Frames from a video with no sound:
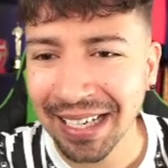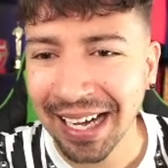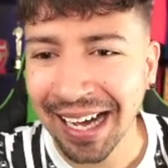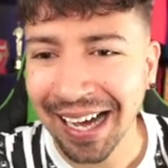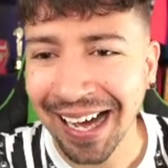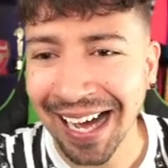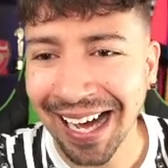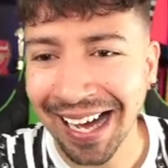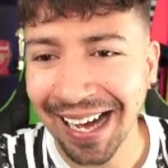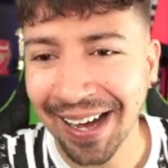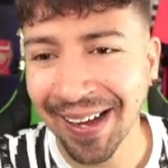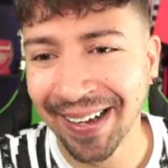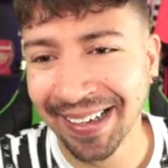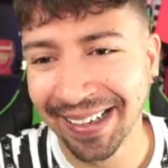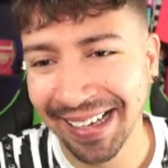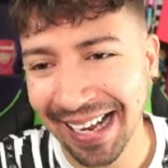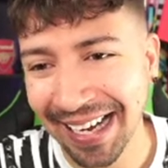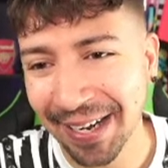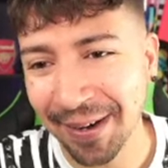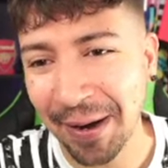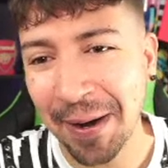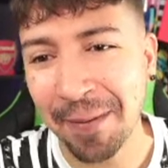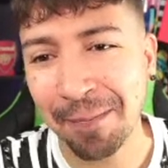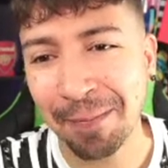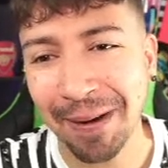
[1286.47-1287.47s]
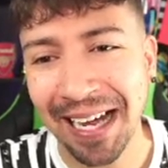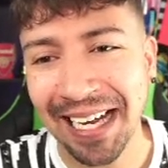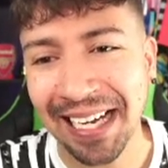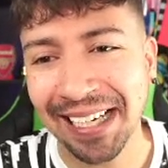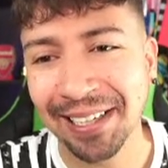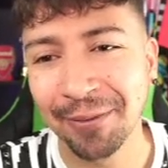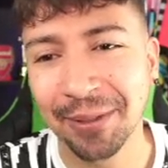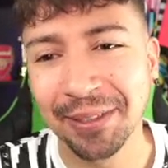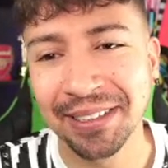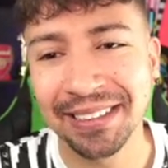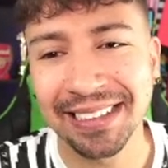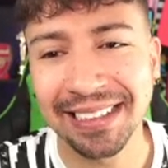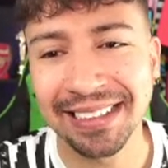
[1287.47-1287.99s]
Anyway, playing
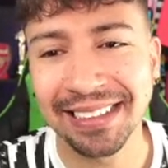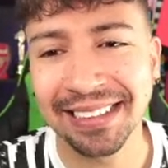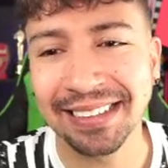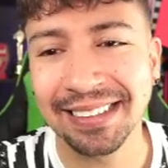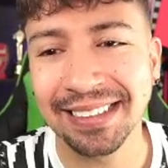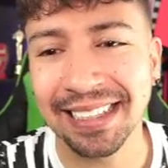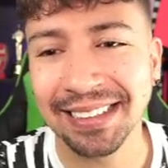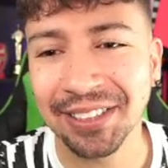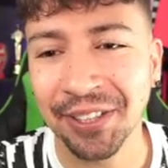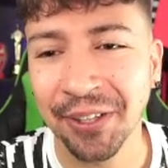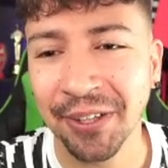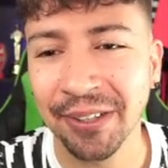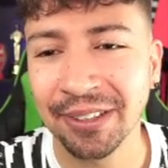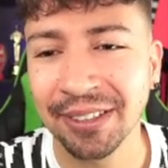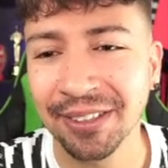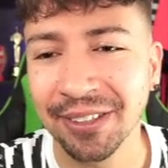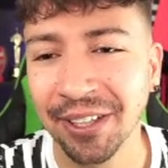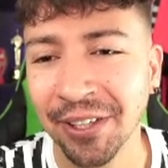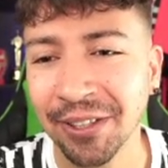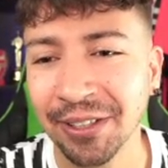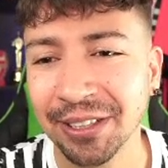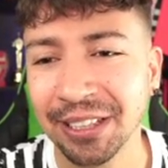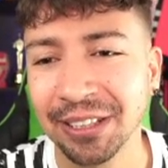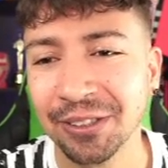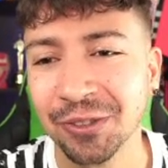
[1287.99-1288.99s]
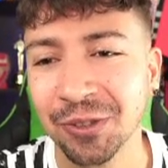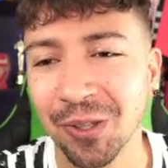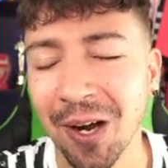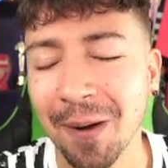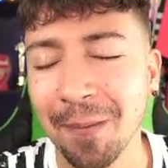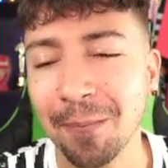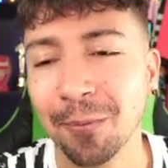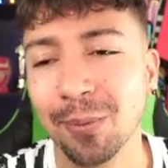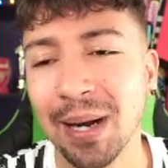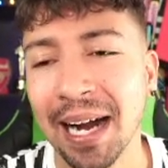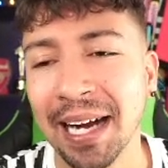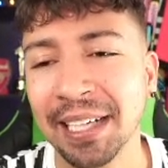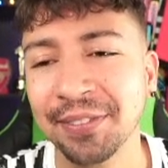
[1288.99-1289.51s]
with scissors says, who do you
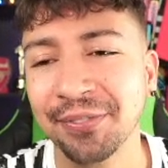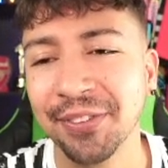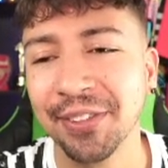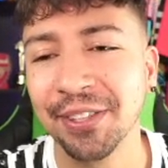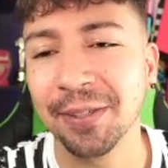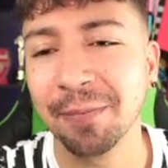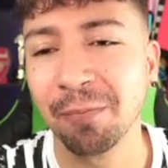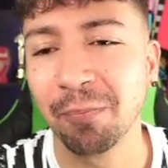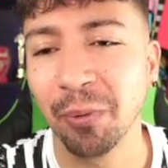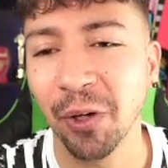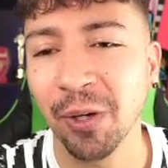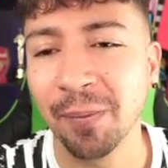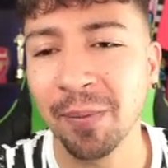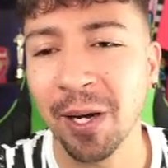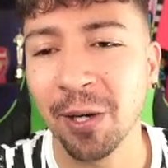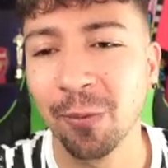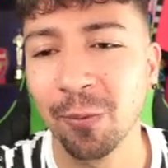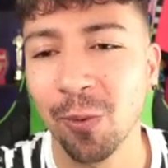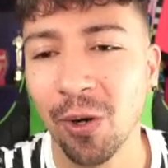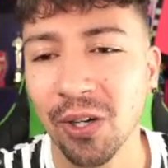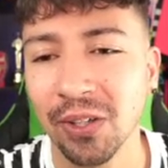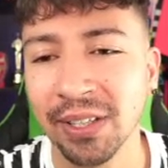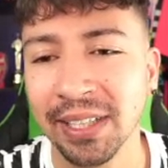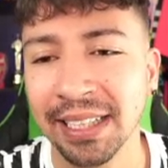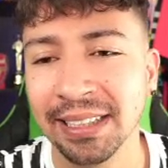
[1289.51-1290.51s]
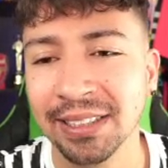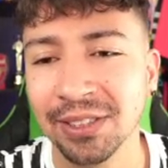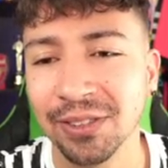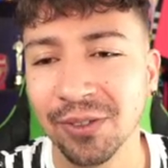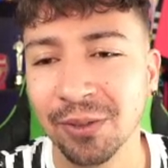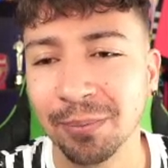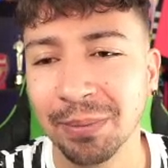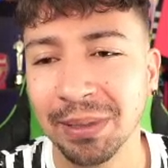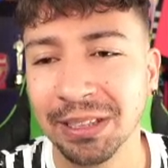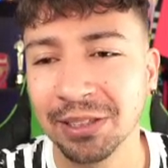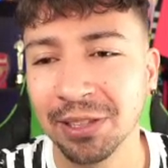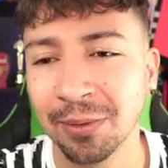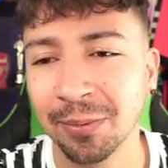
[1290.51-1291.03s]
drop? Rashford and Bruno, Watkins, or
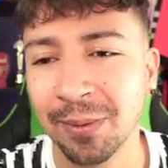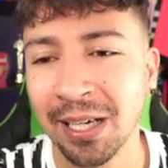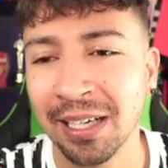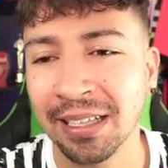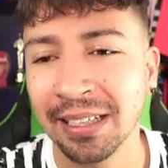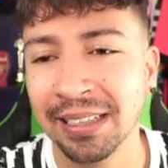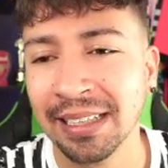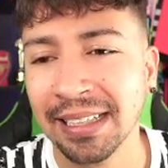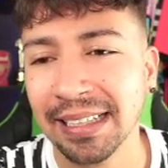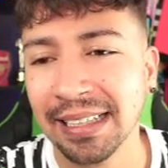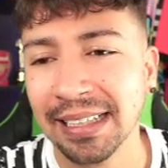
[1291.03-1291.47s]
Mitoma?